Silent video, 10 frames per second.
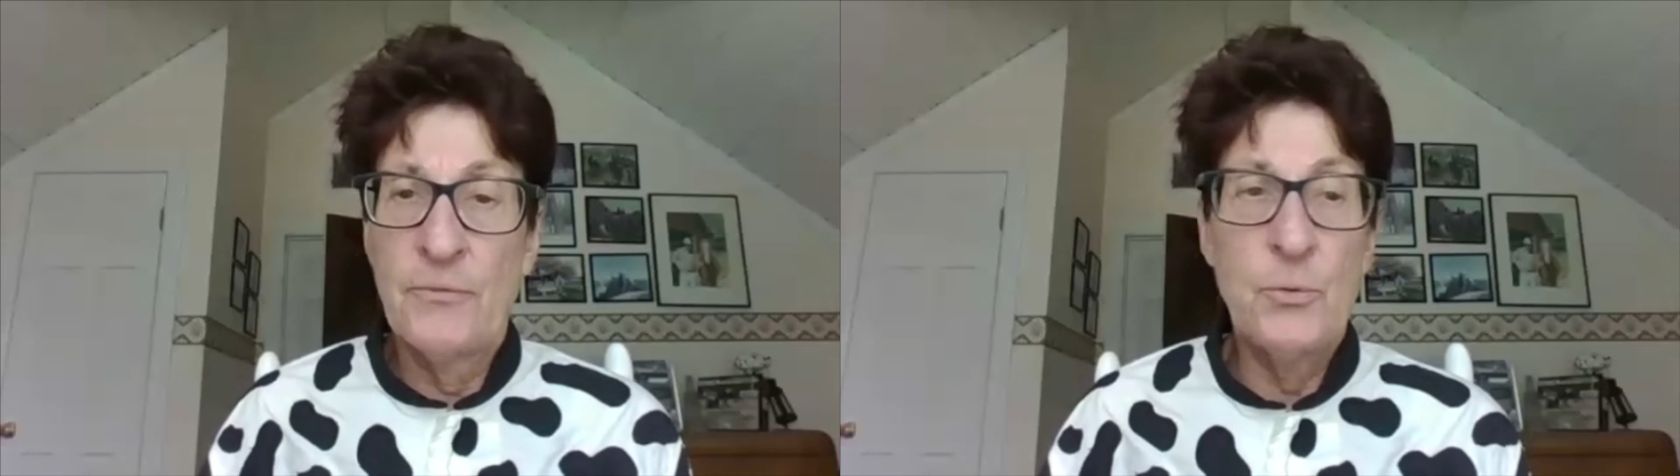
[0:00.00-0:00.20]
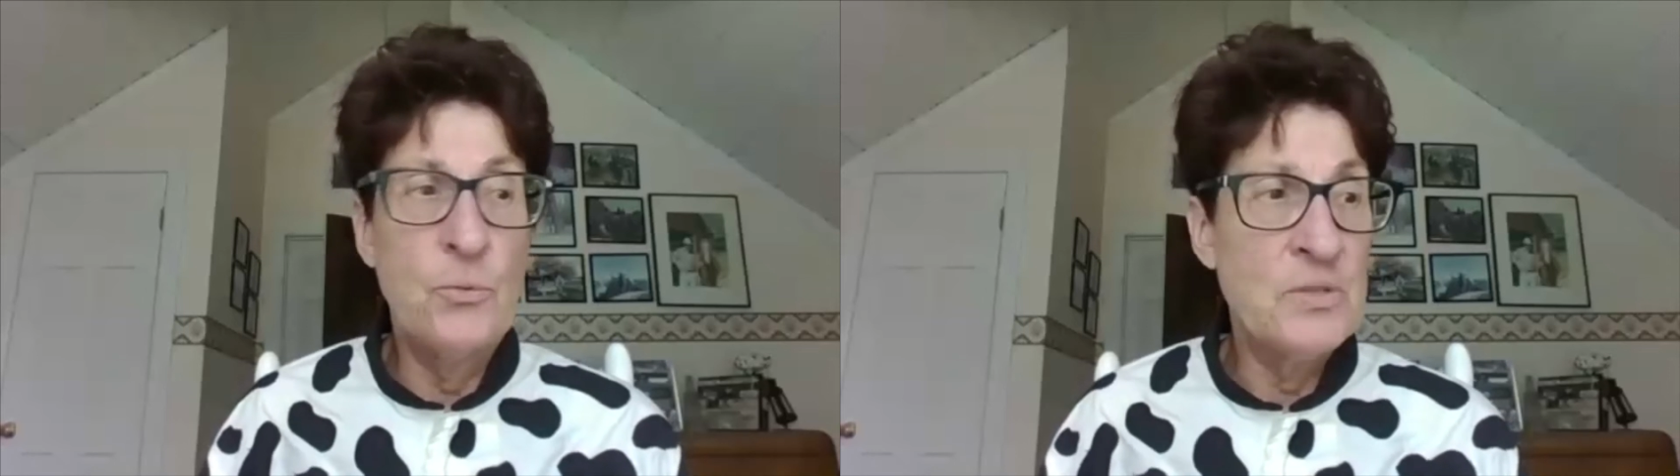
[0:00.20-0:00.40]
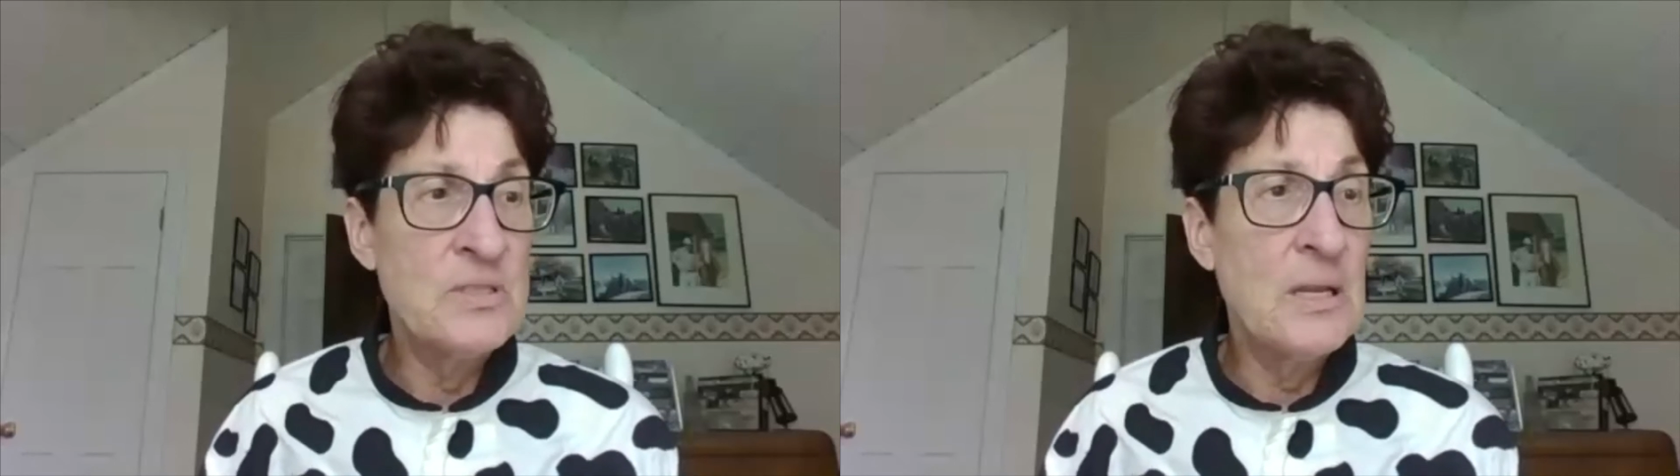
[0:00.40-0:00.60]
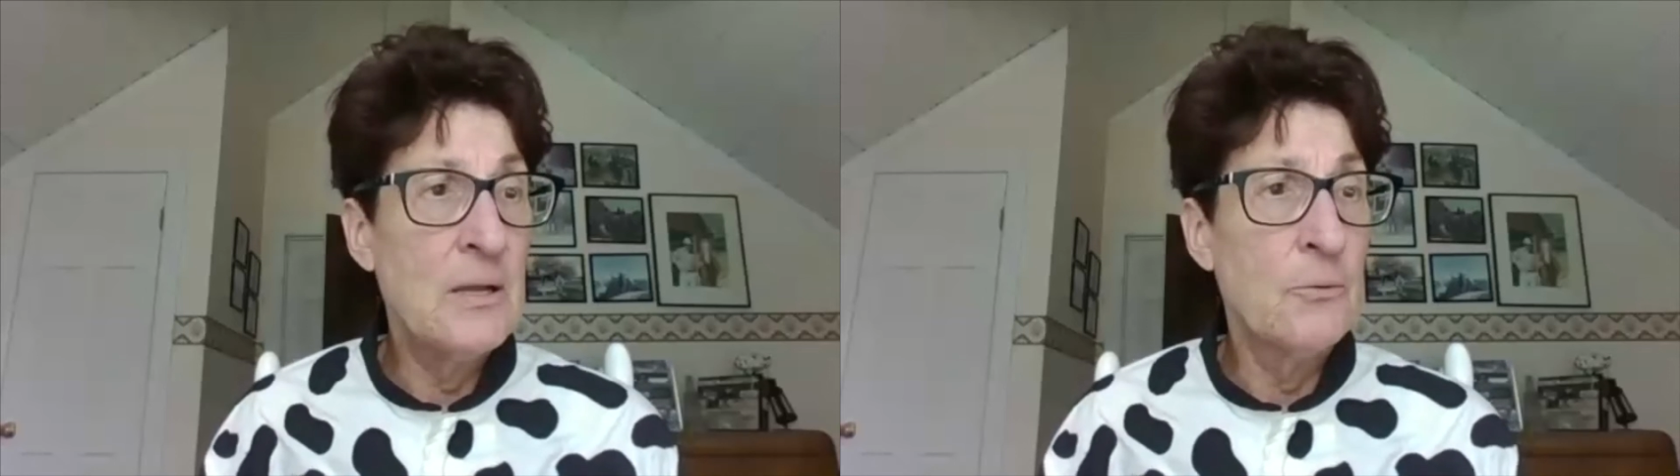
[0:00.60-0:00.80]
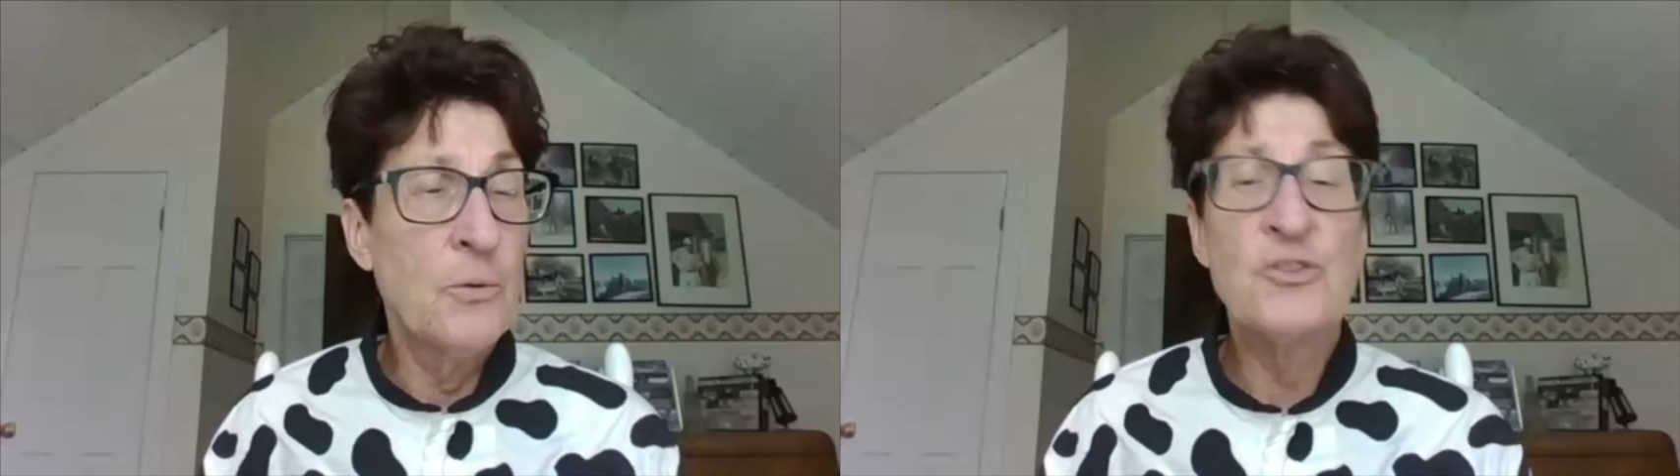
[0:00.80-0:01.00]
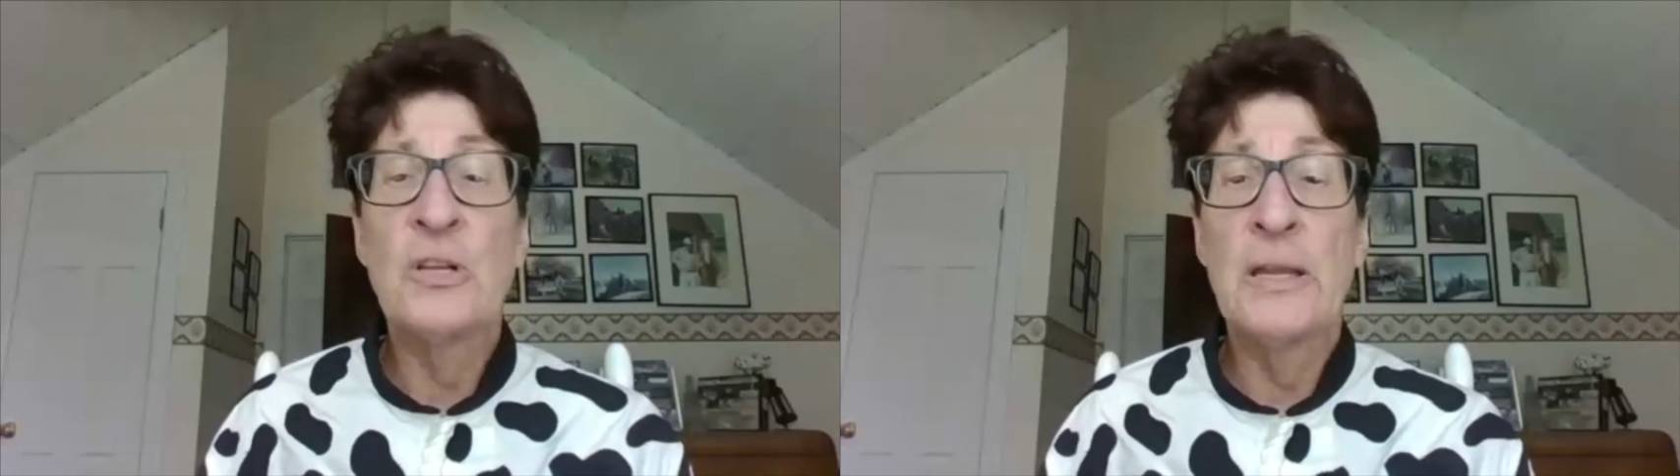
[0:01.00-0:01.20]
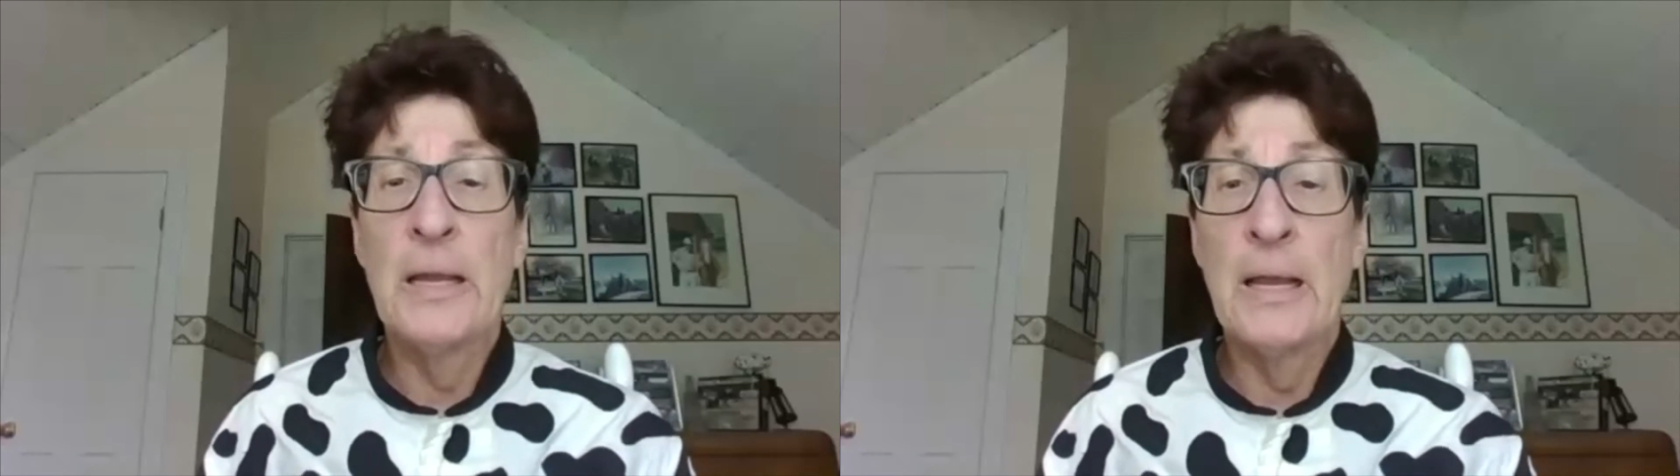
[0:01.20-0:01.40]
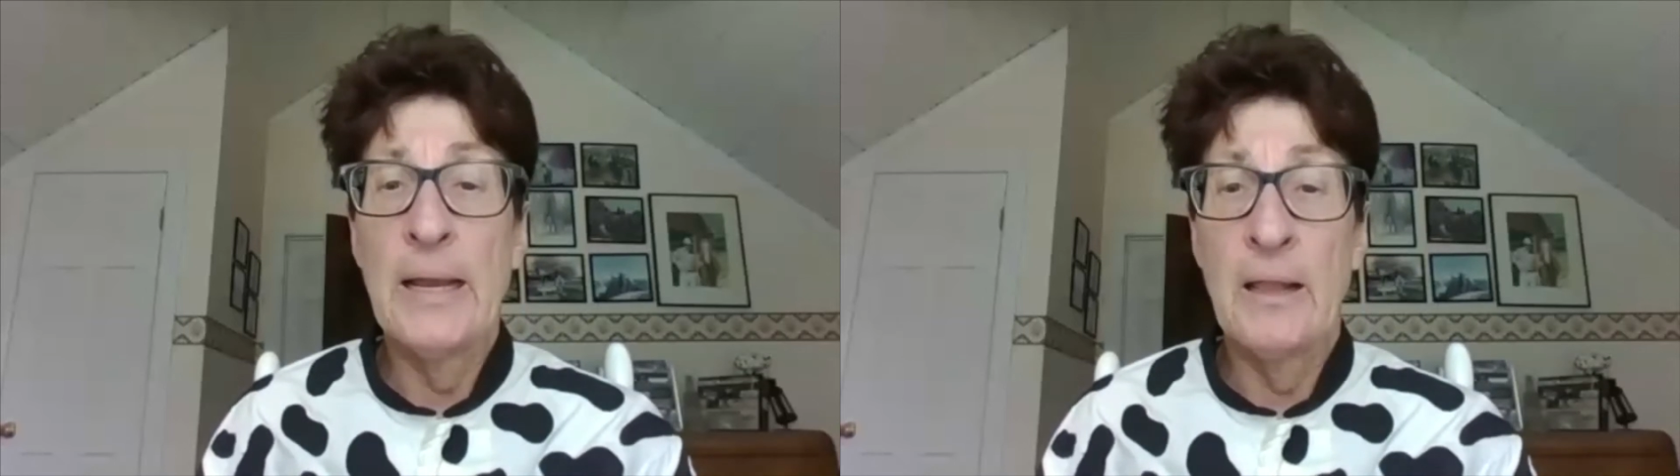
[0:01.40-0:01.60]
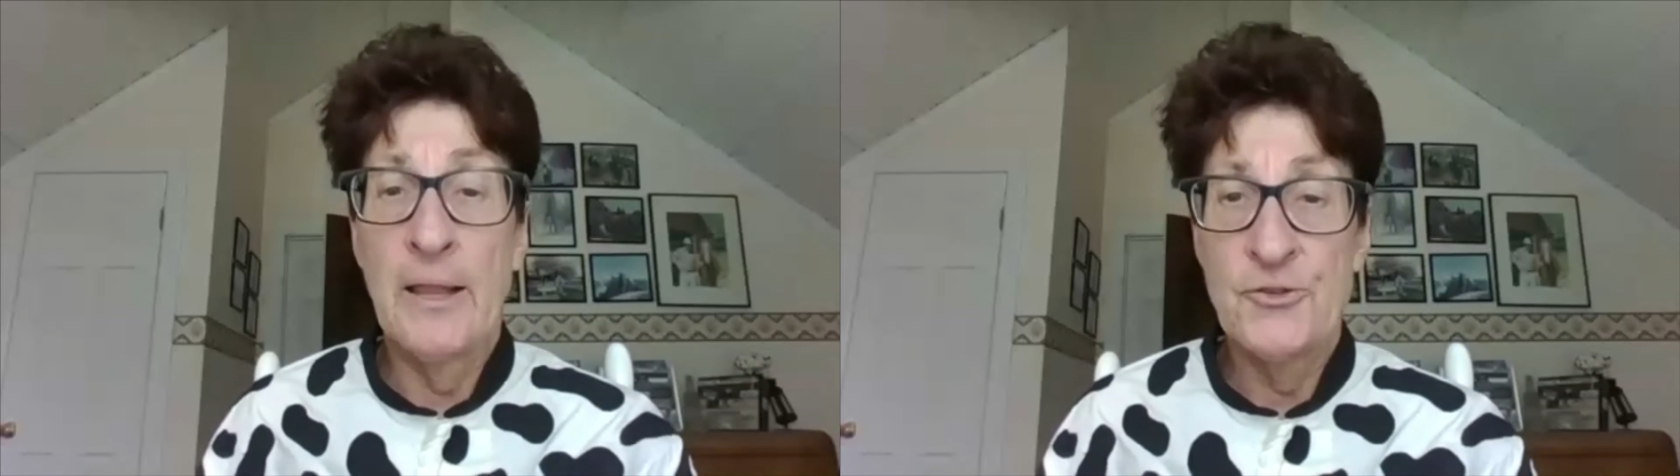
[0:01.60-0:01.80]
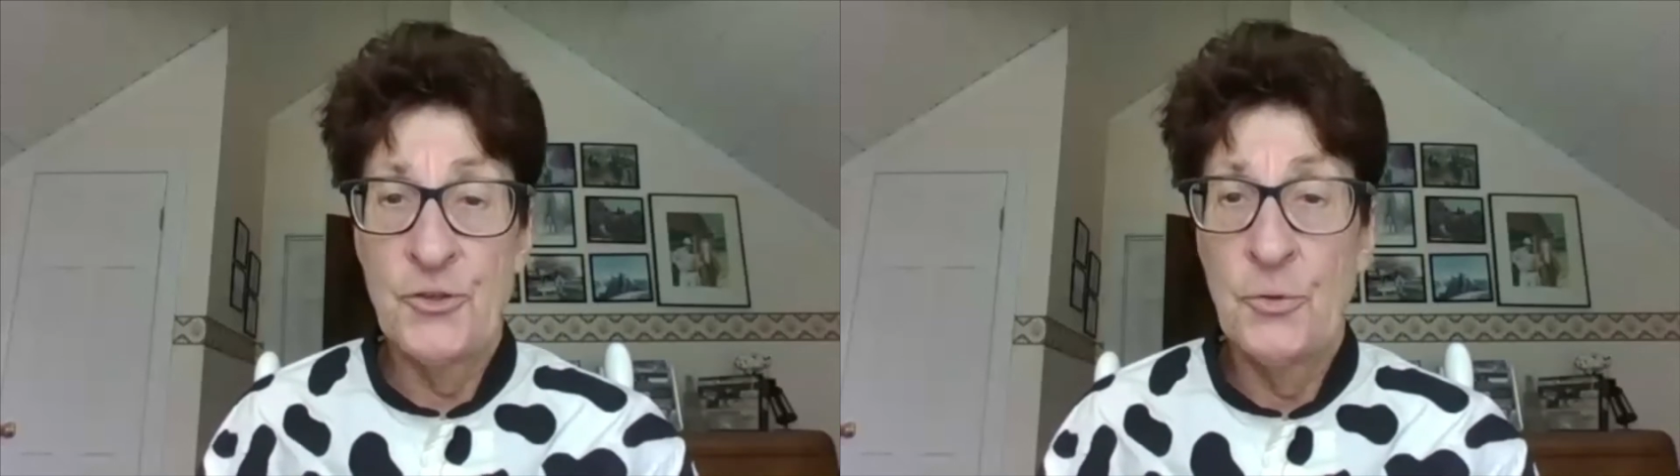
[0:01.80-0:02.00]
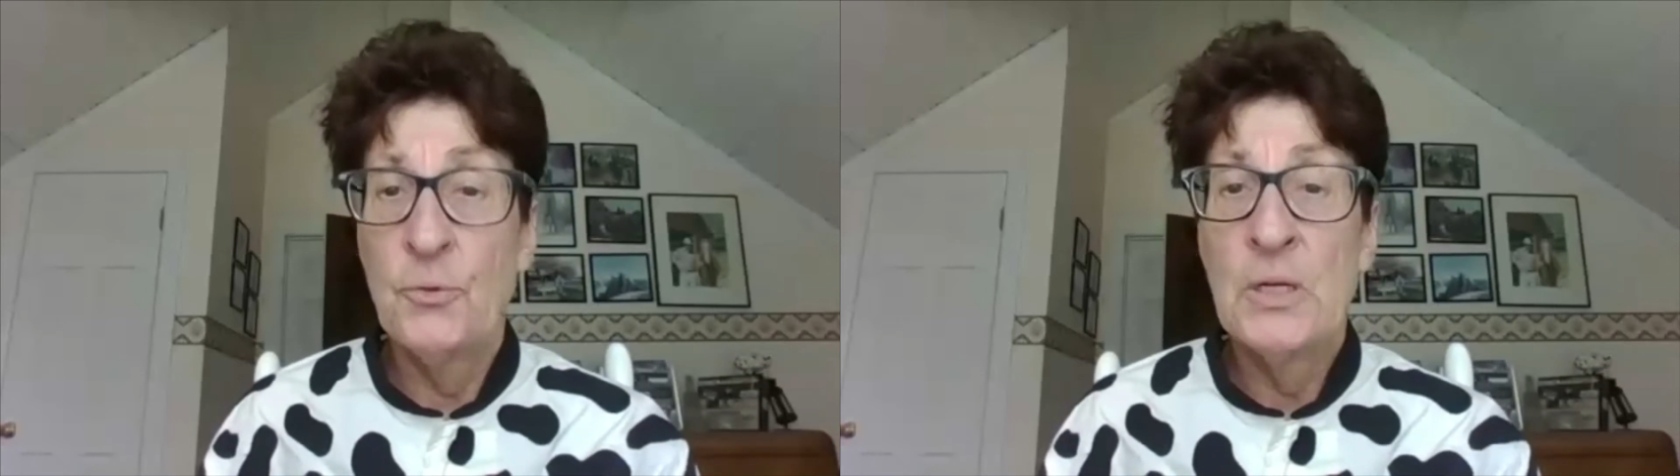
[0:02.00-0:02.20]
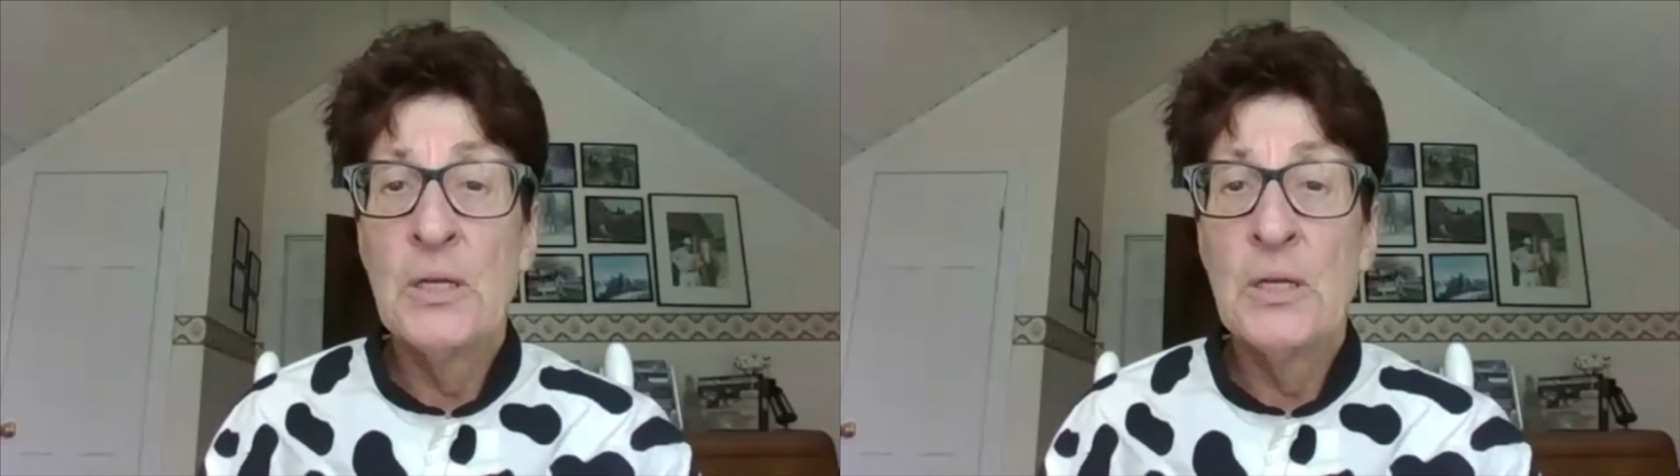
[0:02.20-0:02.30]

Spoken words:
who was originally at LSU